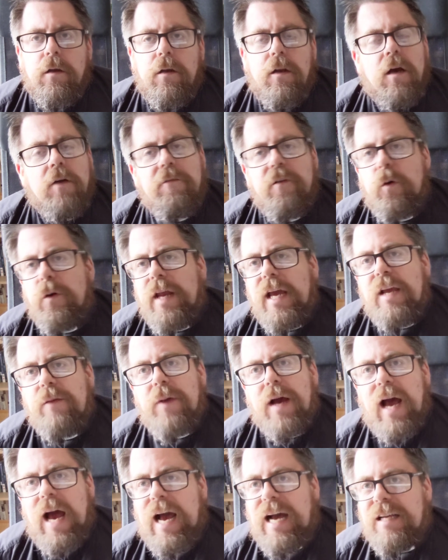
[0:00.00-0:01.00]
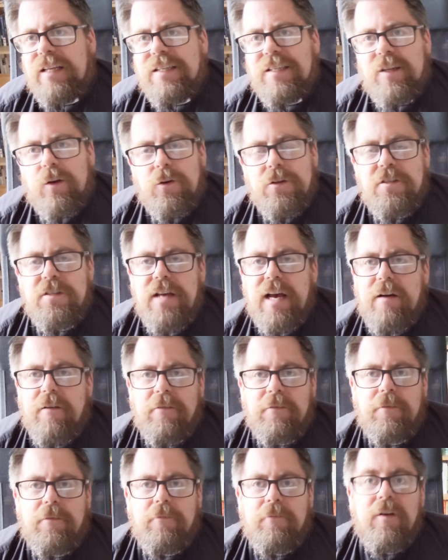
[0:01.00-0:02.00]
Love your neighbour as
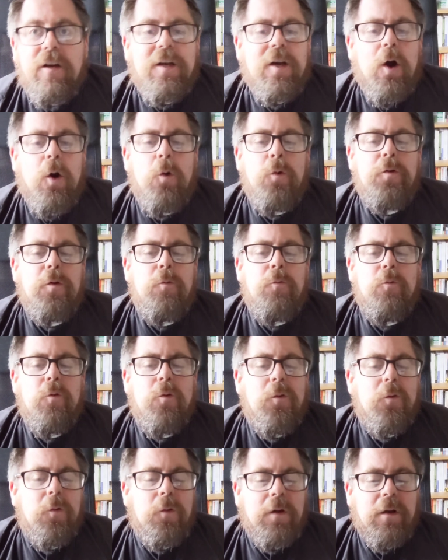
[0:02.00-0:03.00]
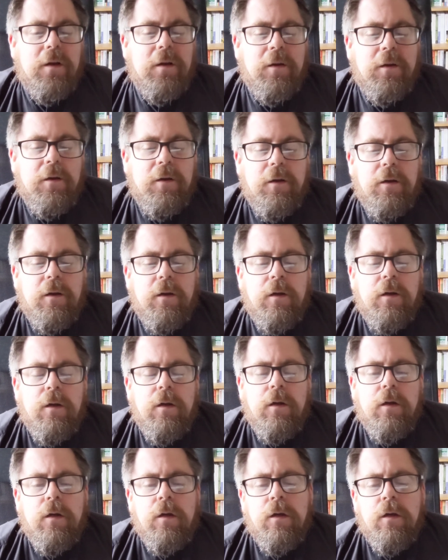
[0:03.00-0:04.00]
yourself. The golden rule.
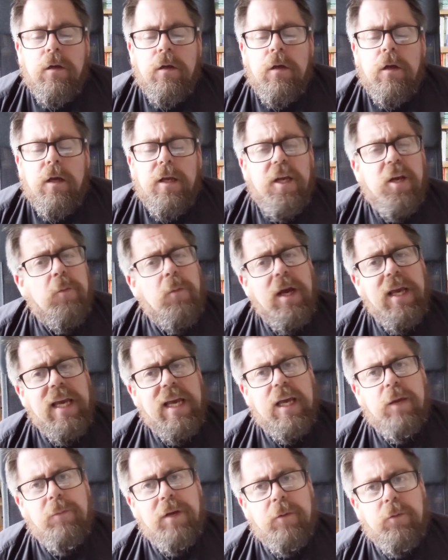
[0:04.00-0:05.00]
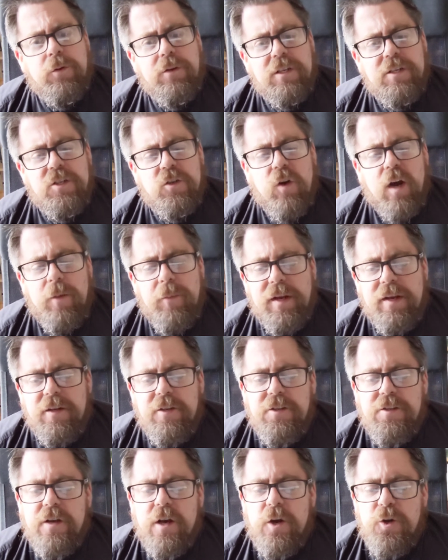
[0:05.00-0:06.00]
You might hear people describe it
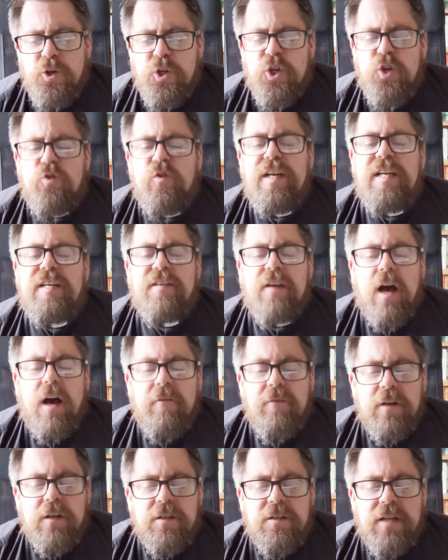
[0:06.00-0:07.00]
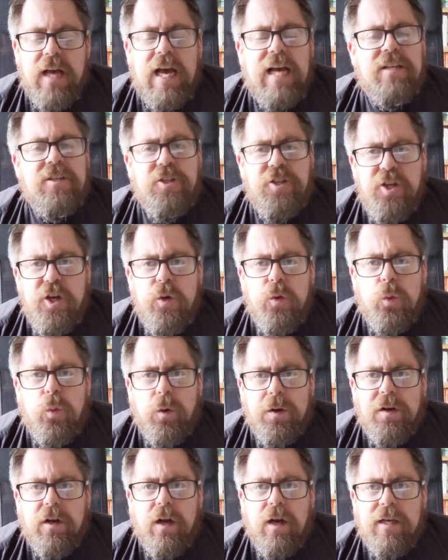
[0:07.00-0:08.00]
as treat others as you
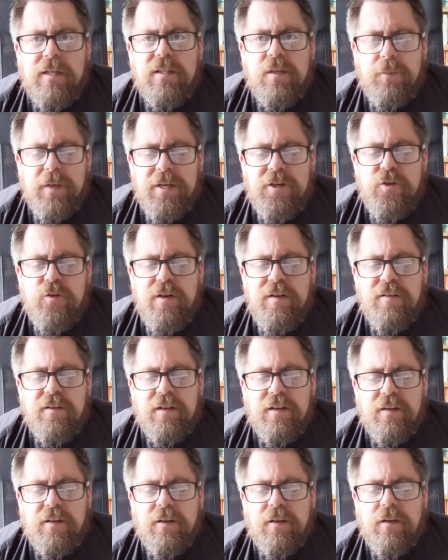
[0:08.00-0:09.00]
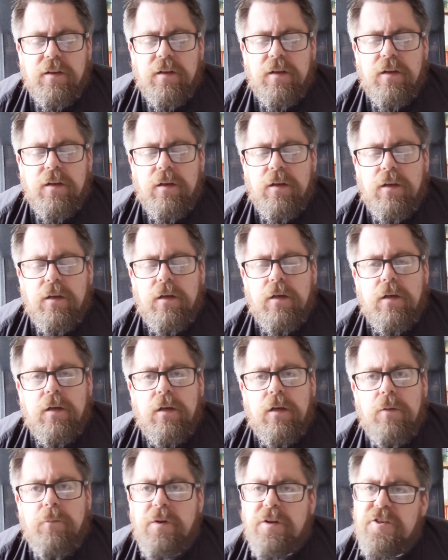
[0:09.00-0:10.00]
would like to be treated.
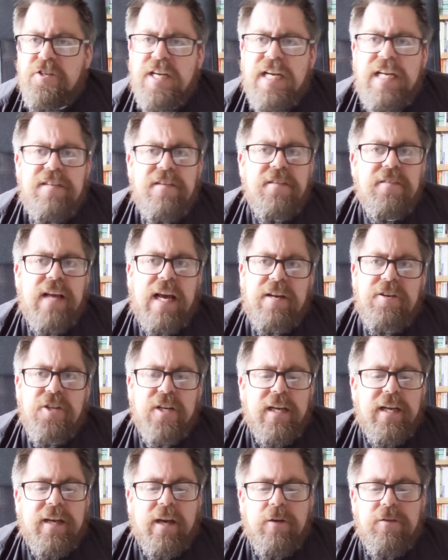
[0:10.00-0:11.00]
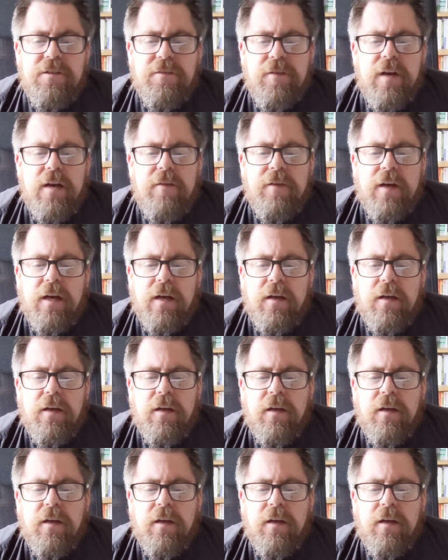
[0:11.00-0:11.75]
But Jesus actually goes further.